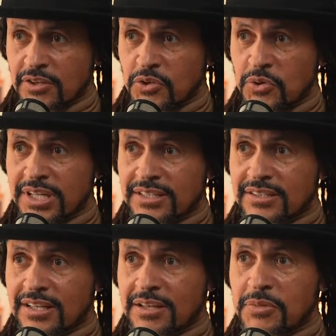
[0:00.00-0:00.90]
You get
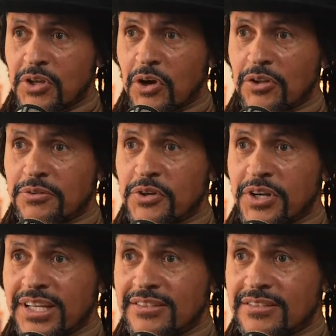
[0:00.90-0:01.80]
to lend me all of your
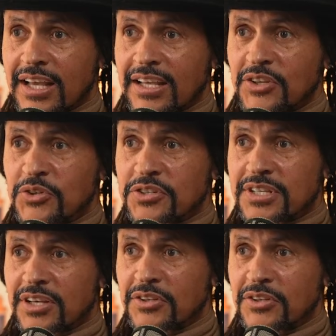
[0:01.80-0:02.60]
insight, your skill,